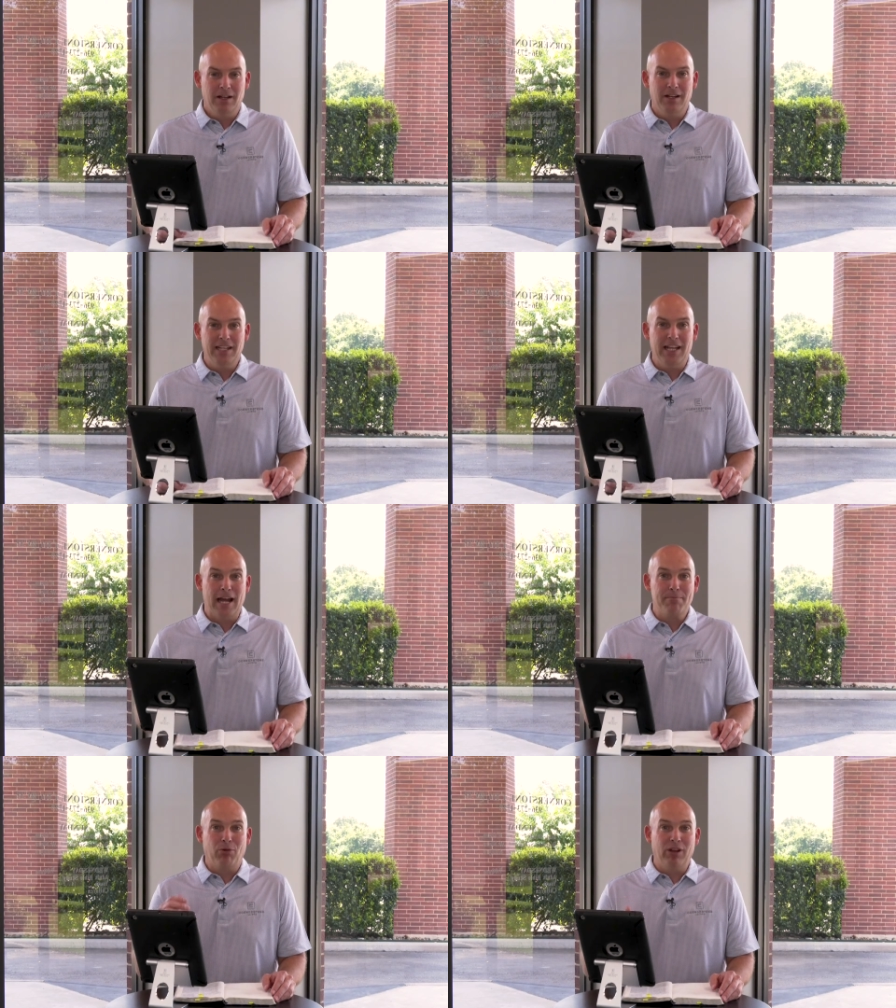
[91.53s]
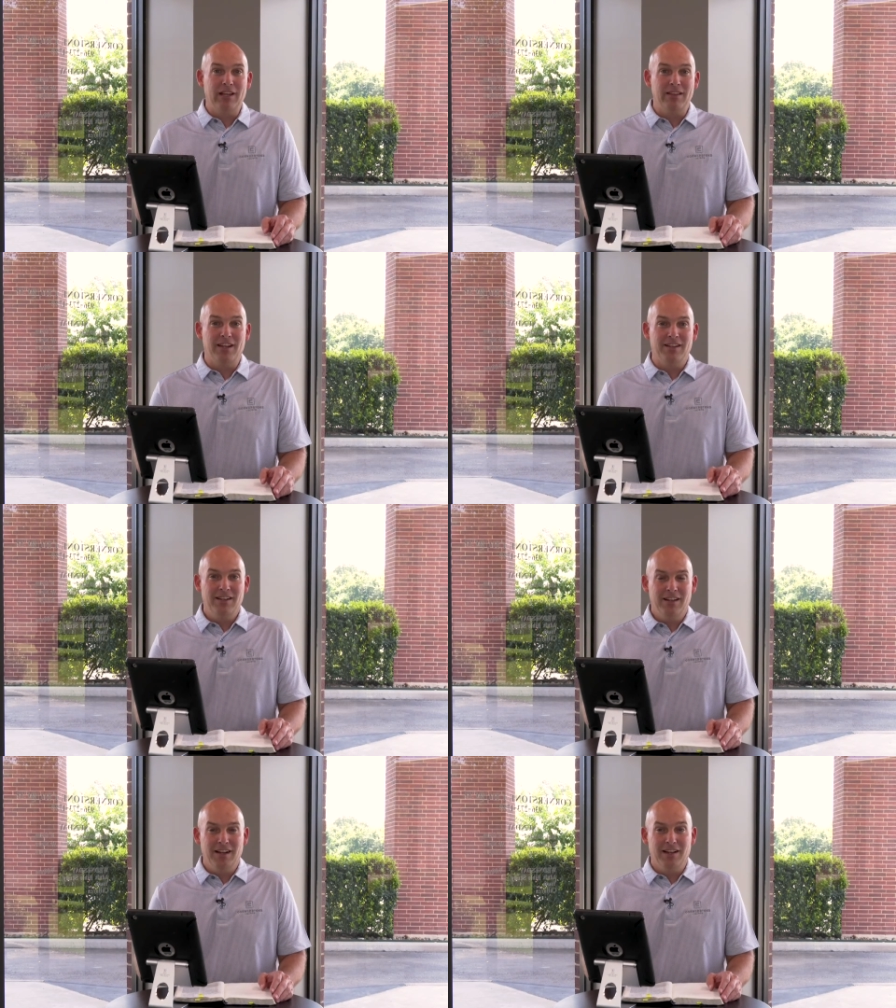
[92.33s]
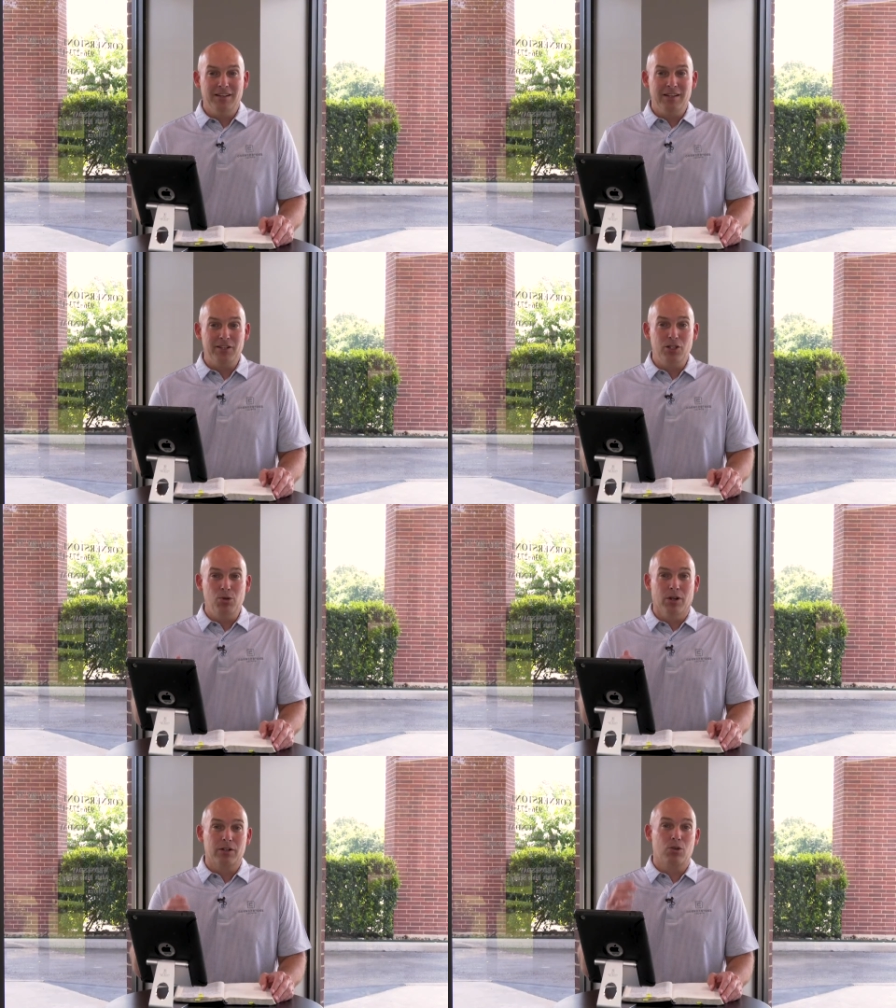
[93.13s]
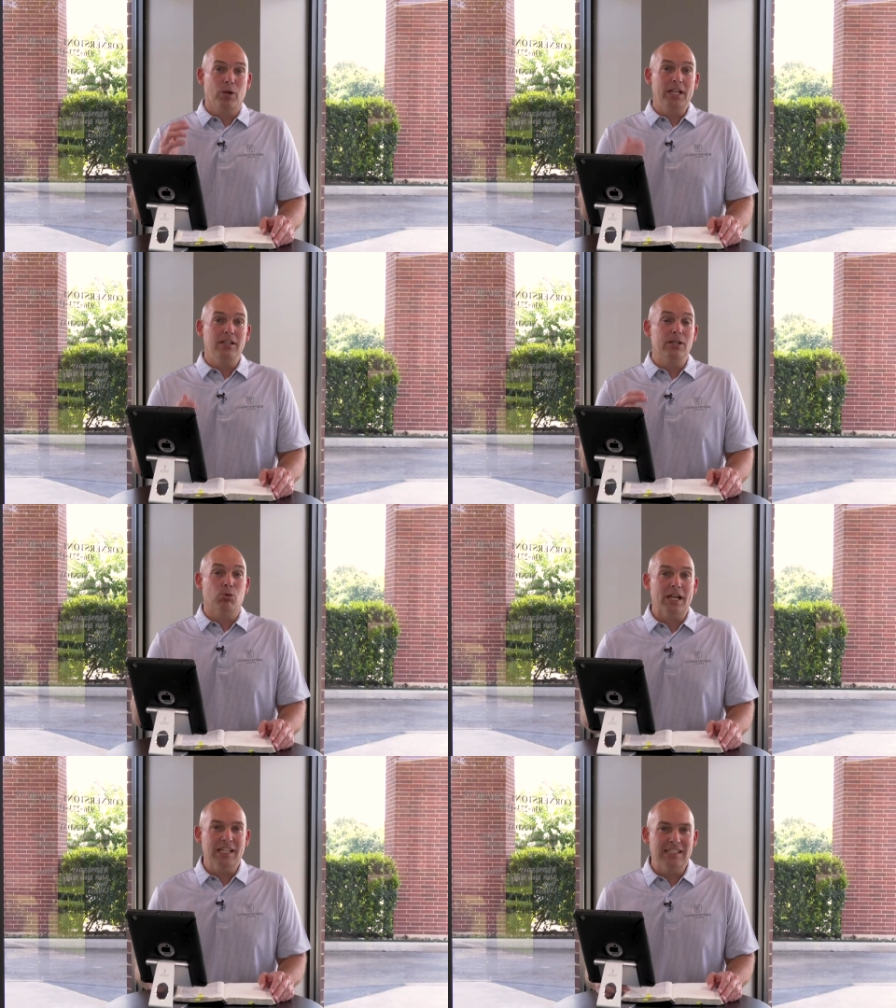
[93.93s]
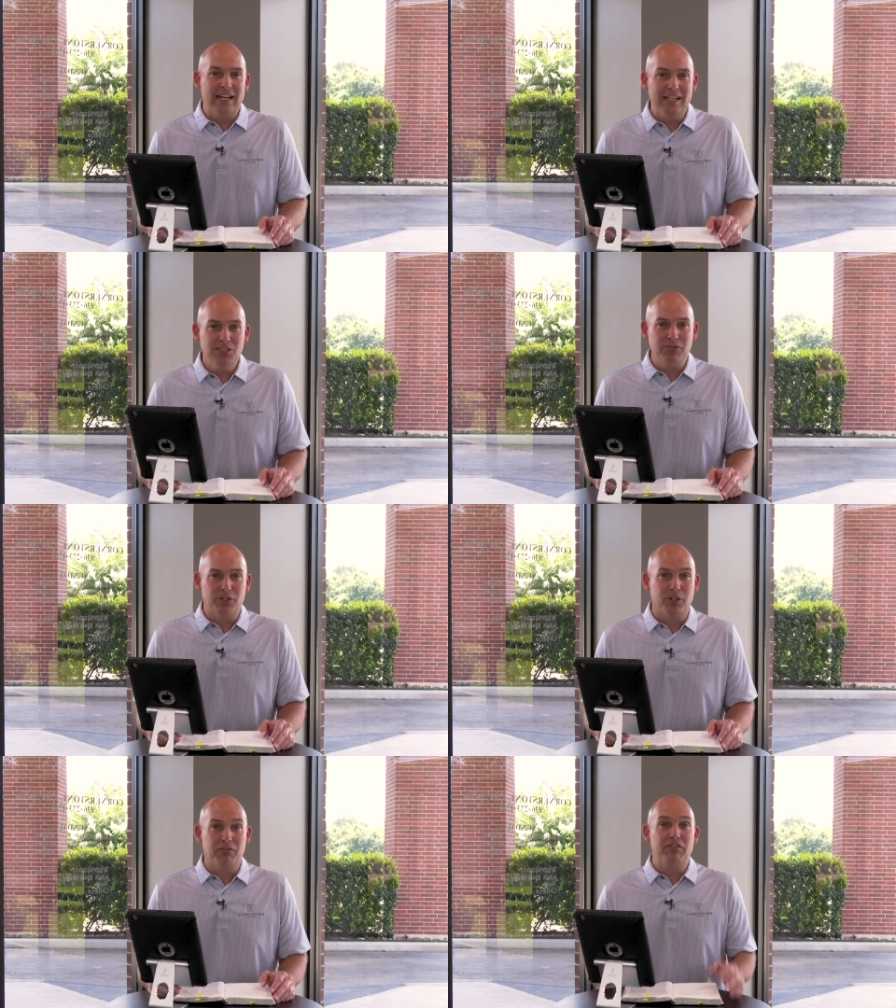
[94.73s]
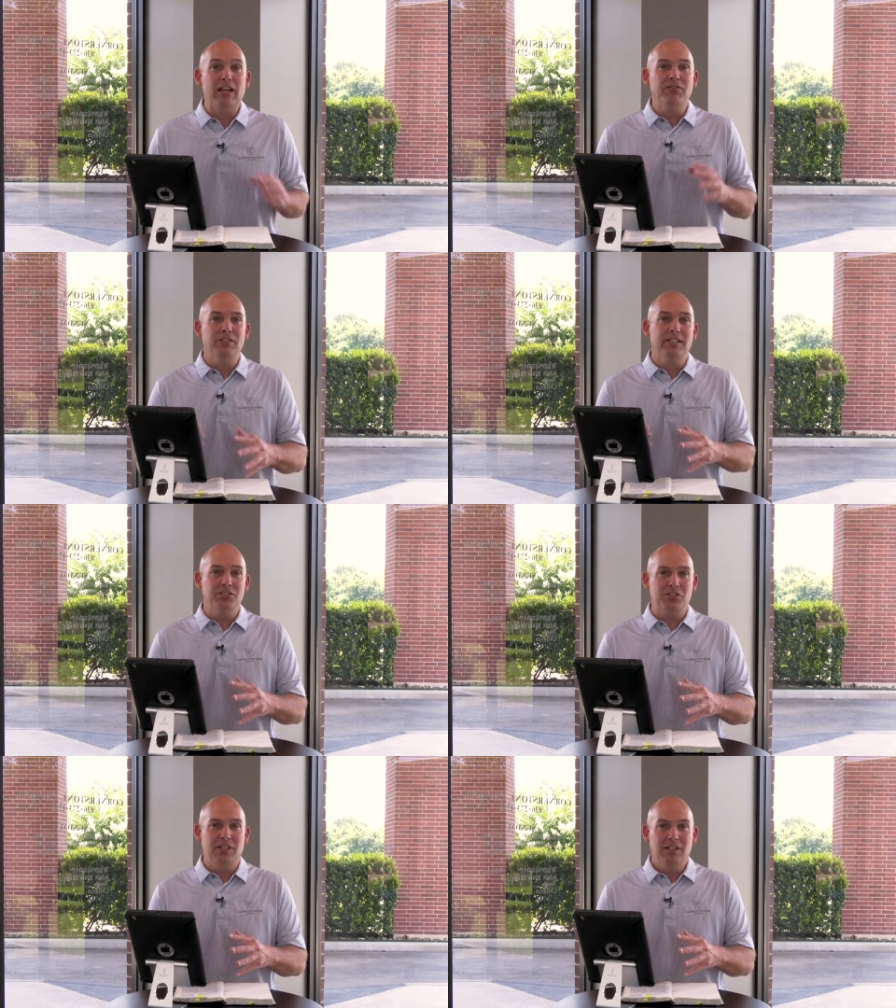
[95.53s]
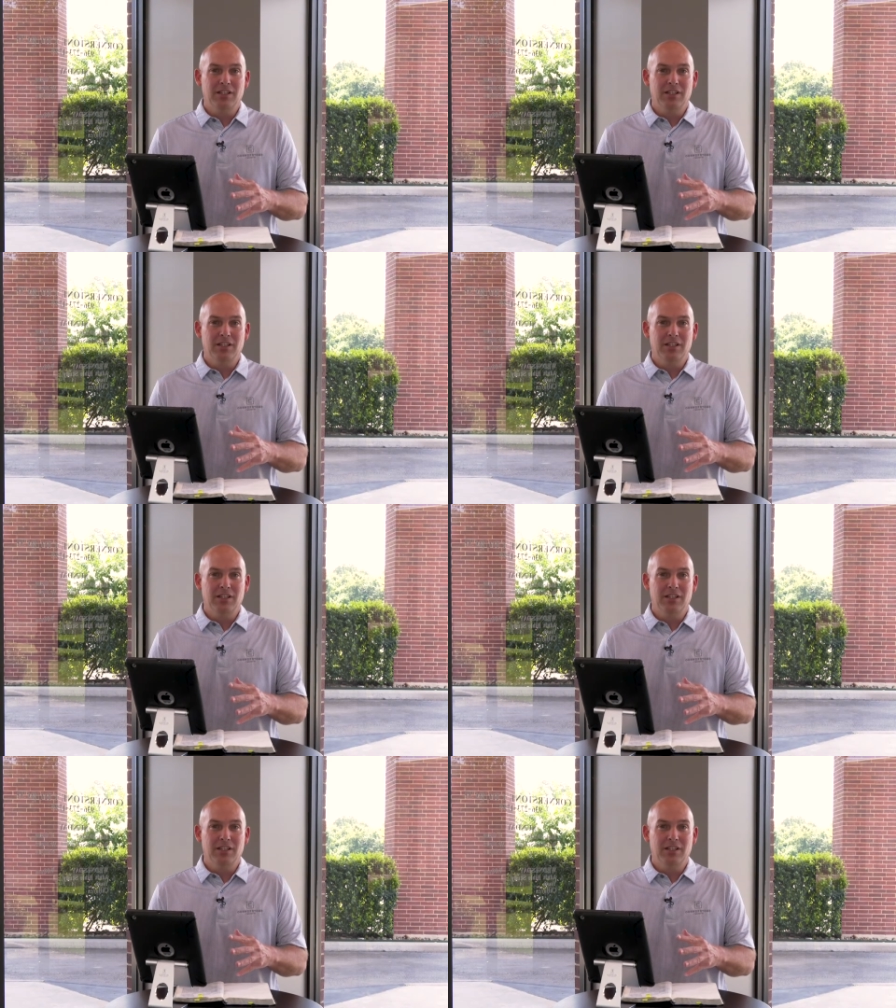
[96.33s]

Uh, and I pray that, uh, that you are greatly recognized for your faithfulness